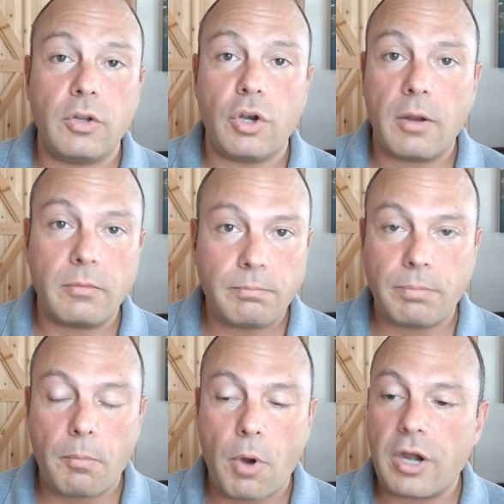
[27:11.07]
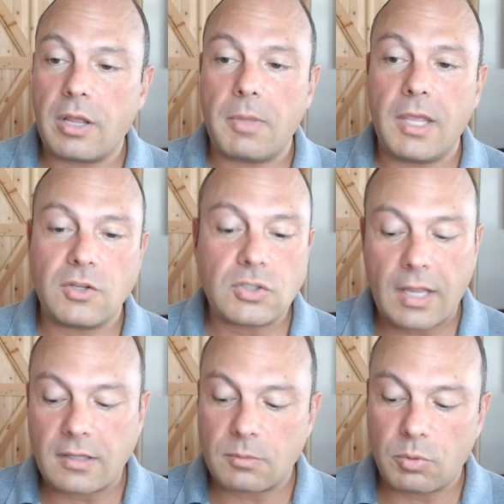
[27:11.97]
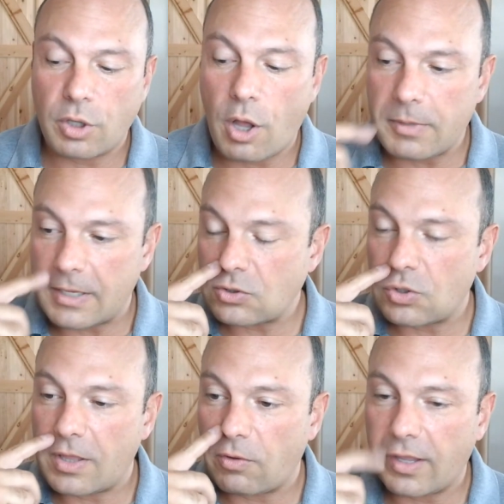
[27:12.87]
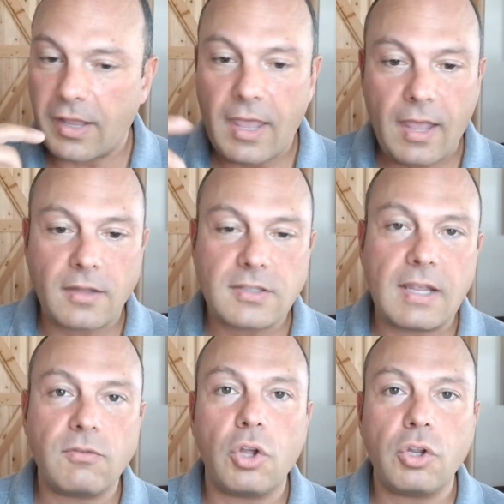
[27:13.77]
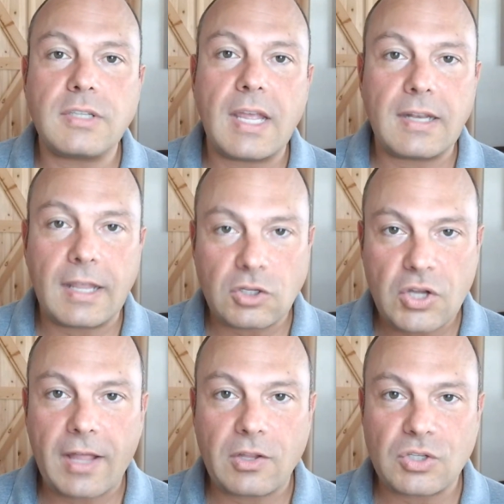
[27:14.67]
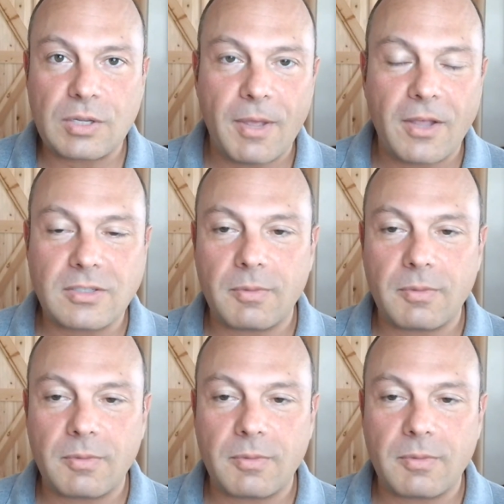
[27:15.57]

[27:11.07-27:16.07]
You're not bombarding me. I just had someone call me yesterday and they're like, hey, I saved all your 10-day challenge emails.